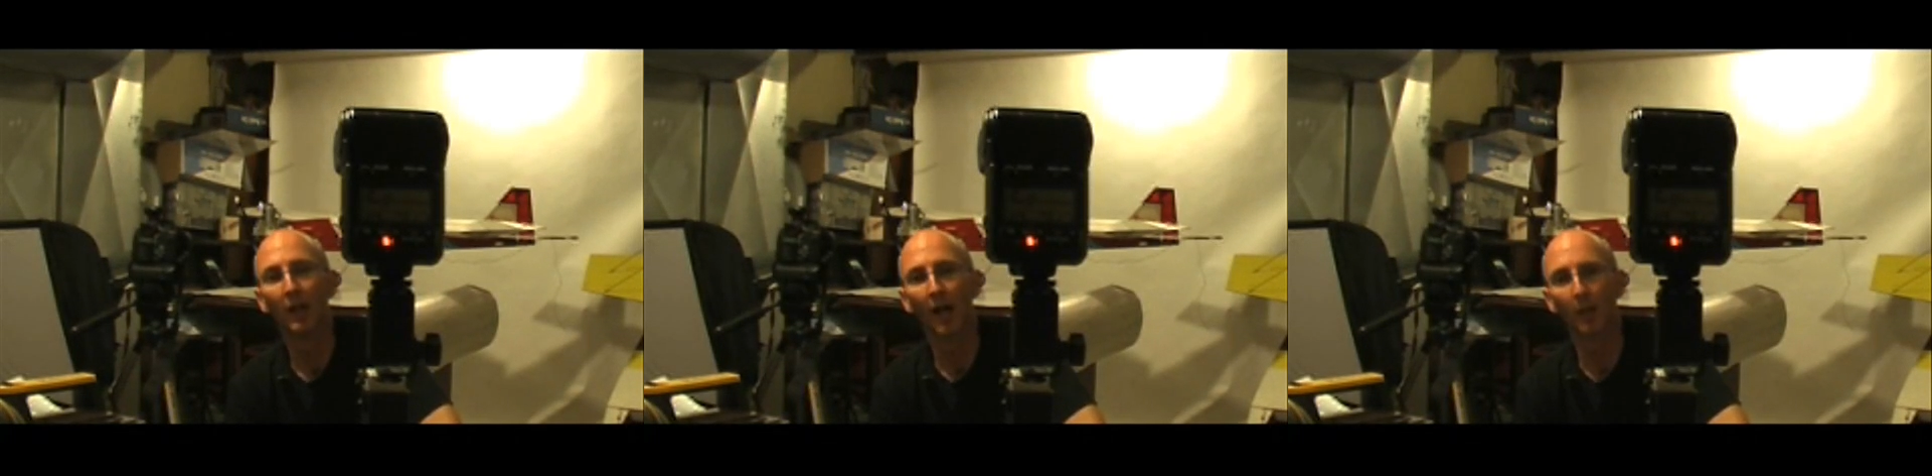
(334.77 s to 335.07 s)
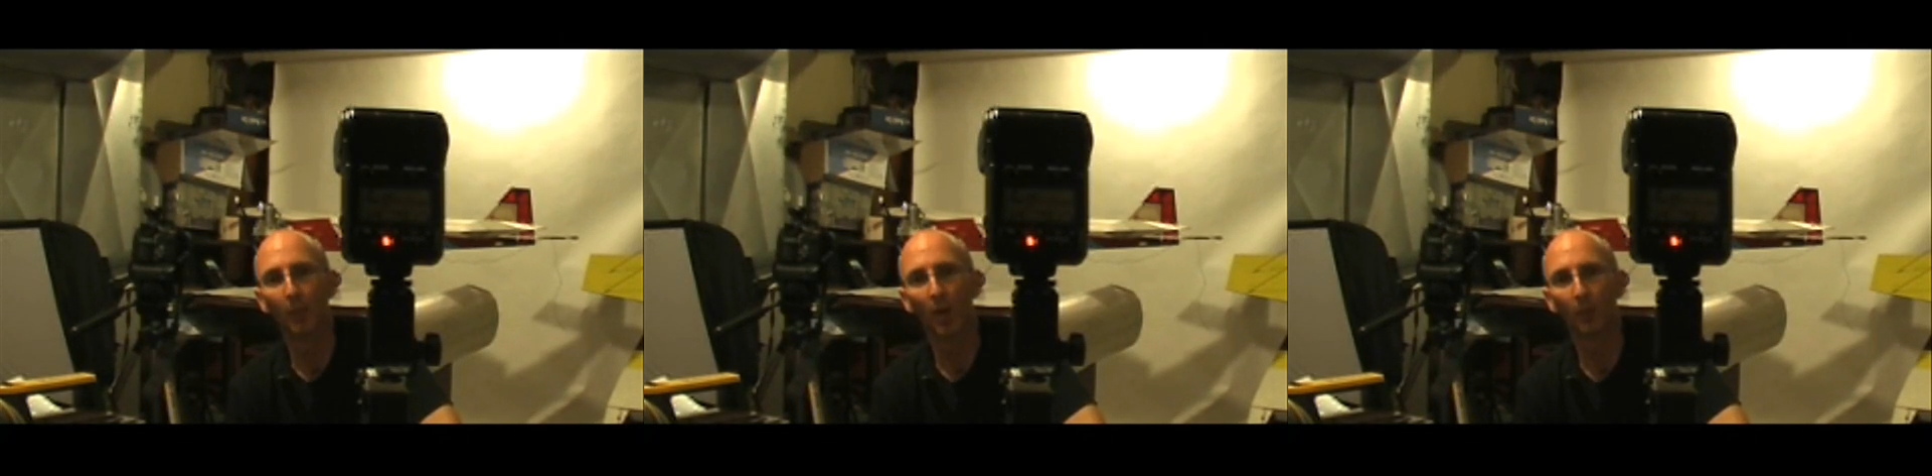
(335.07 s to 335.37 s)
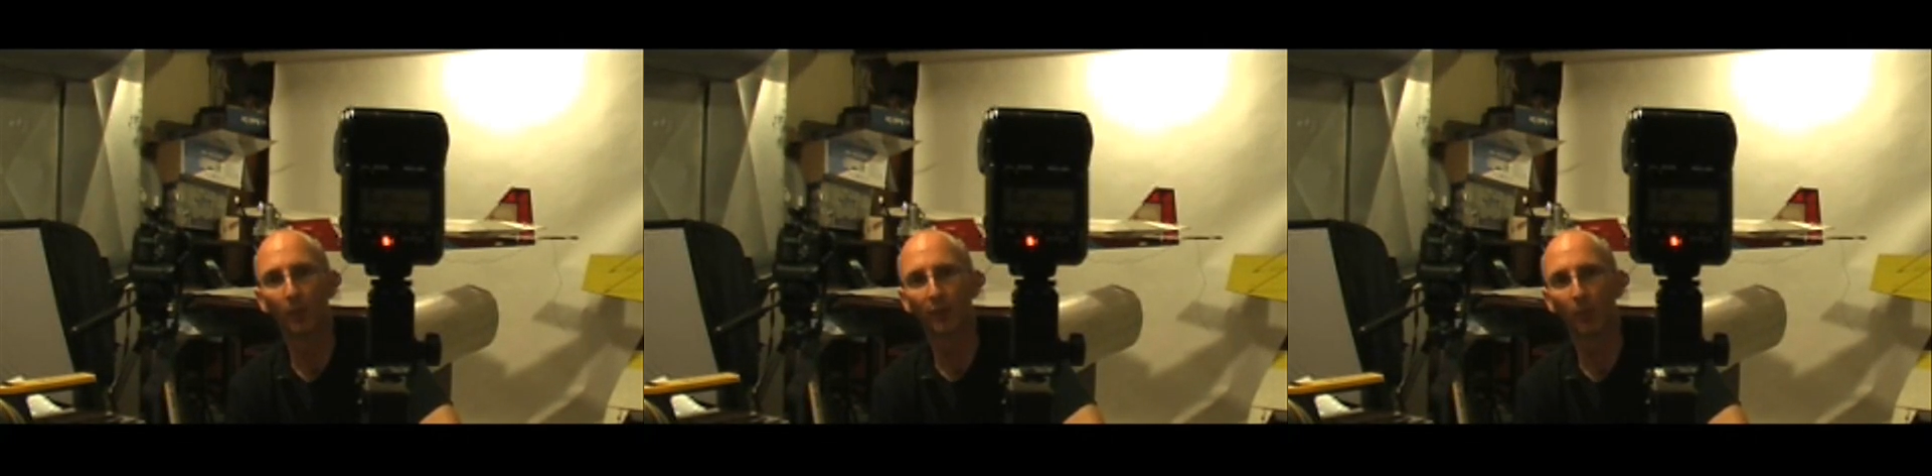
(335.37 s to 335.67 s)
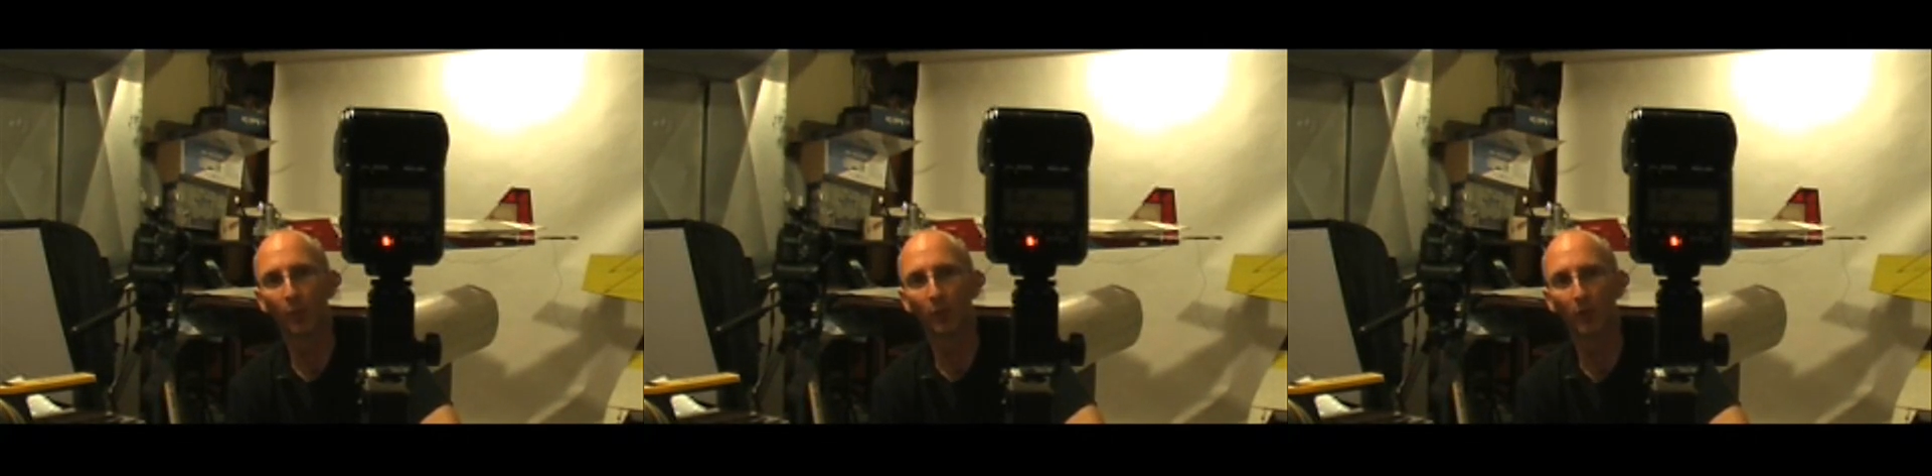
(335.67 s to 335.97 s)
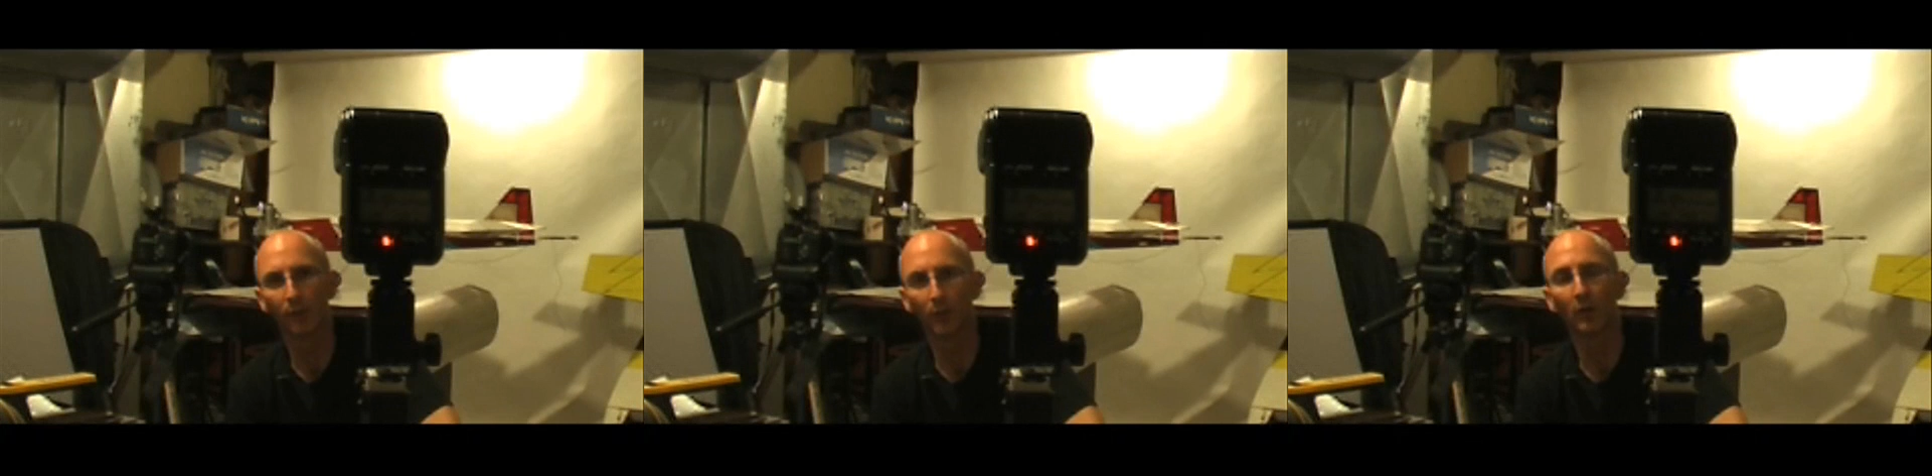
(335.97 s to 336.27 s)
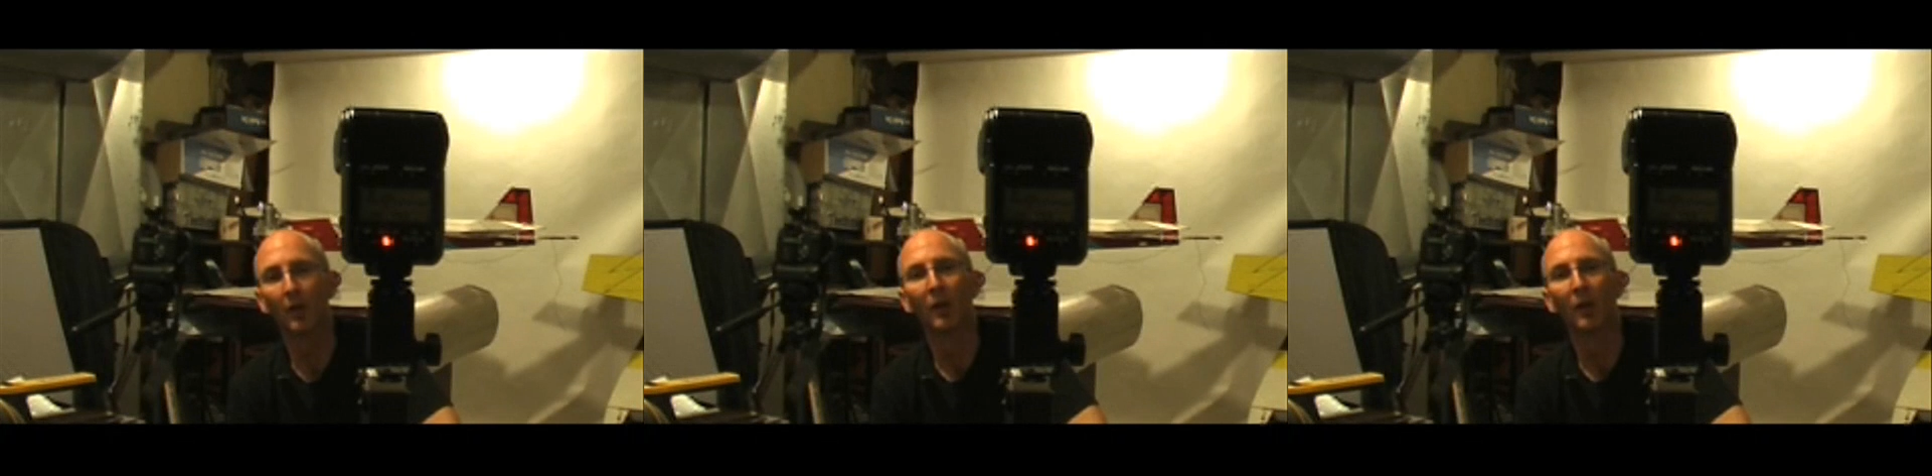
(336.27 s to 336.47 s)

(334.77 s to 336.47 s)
at a proper exposure level.